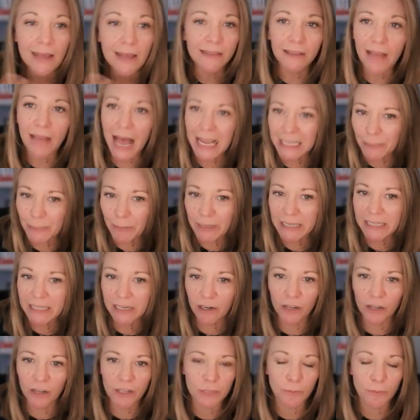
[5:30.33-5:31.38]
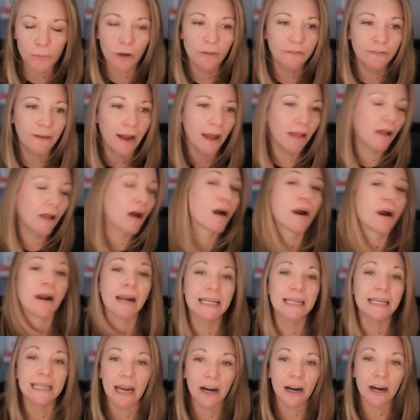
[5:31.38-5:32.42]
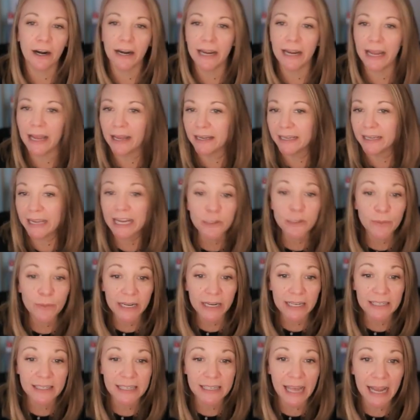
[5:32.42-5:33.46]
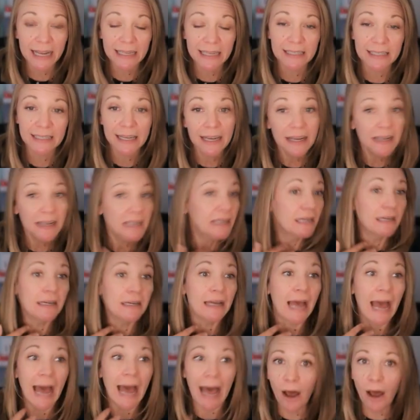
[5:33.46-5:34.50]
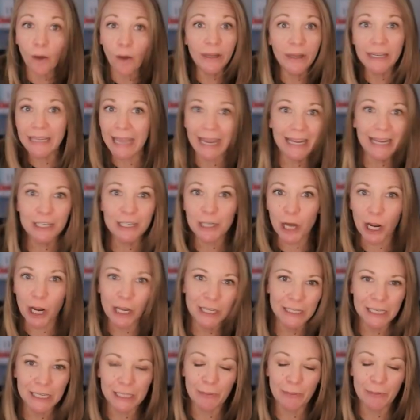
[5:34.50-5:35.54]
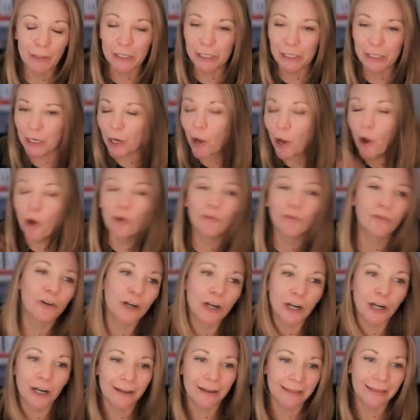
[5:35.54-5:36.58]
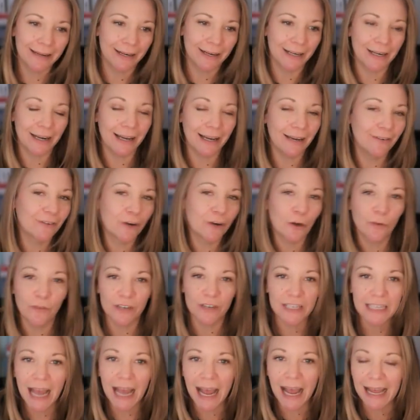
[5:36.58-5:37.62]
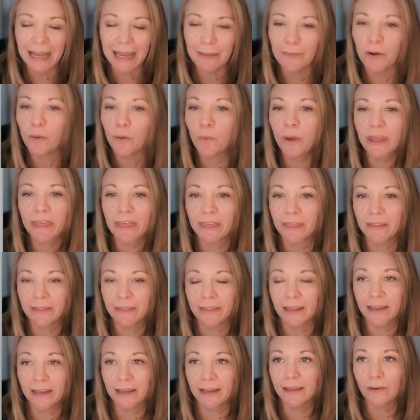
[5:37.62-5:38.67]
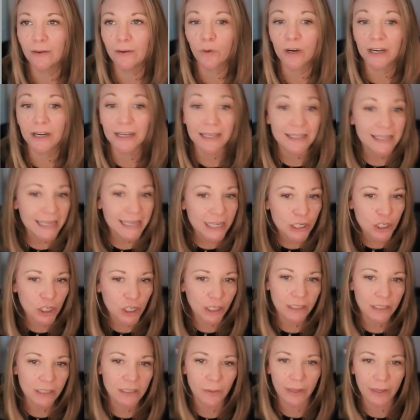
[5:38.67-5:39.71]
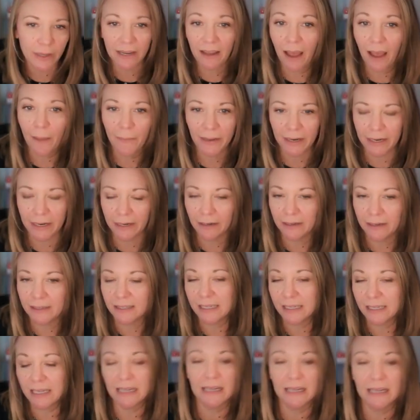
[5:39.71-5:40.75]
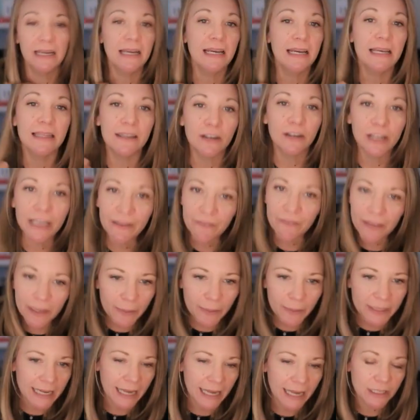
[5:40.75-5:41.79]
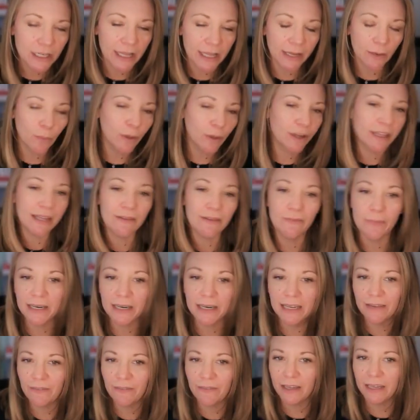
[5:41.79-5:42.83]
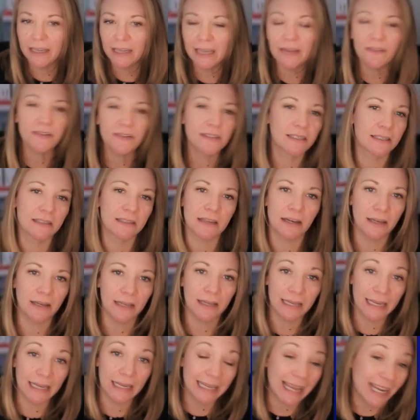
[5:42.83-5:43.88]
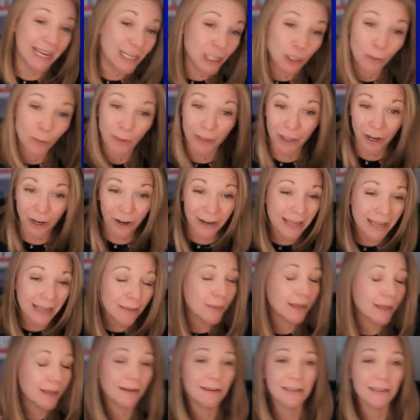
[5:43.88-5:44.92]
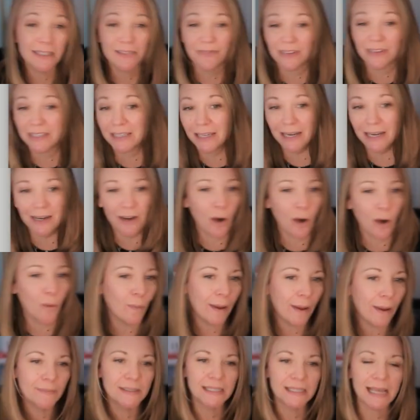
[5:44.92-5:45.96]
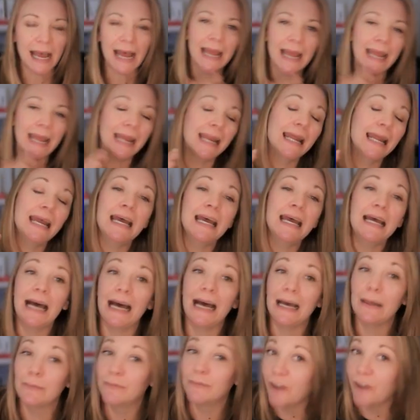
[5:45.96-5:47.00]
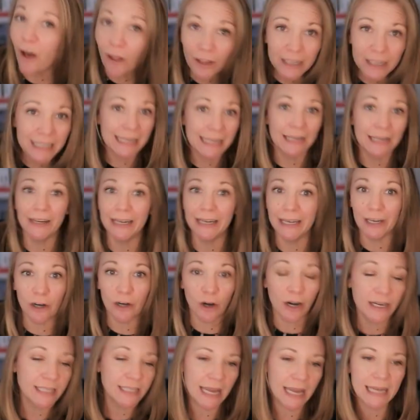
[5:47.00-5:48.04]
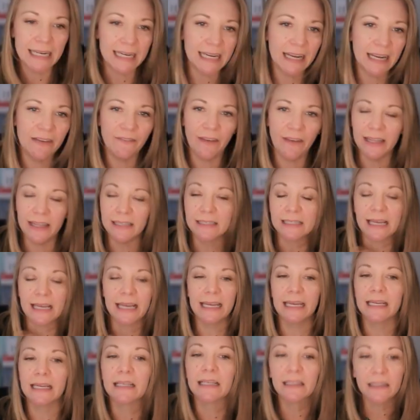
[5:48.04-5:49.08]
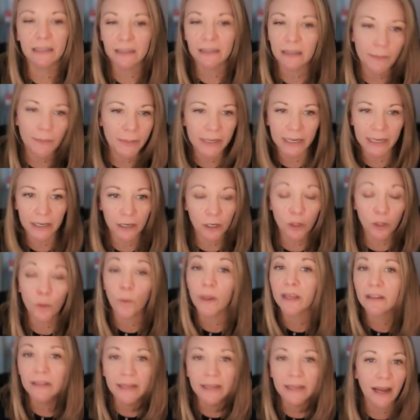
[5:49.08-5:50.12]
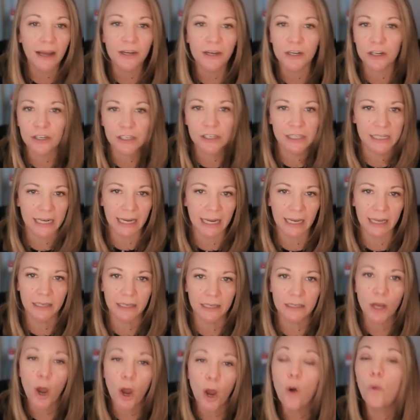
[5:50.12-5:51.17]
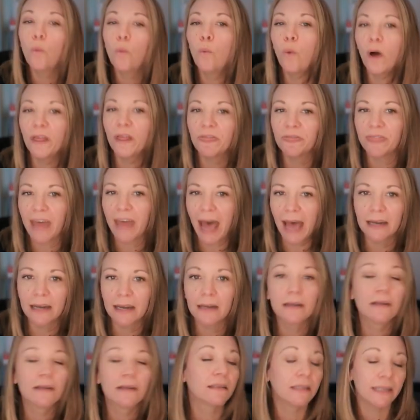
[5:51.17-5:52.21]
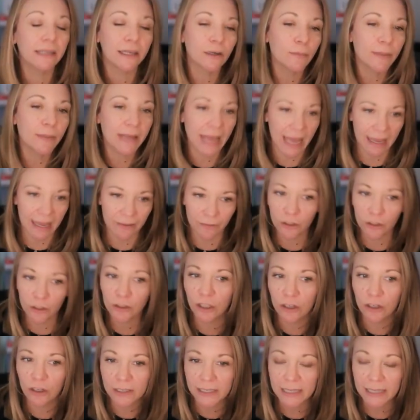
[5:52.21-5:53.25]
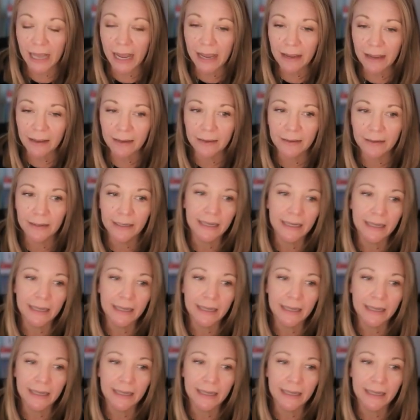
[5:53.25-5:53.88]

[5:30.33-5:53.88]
The last piece here on this profile are our engagement insights. How engaged is this person over time with the organization? So I can come in here and see their giving potential, like where they've been giving gifts, engaging with our emails, visiting our website, volunteering or attending events. I can come in here and quickly understand what that clear behavior looks like.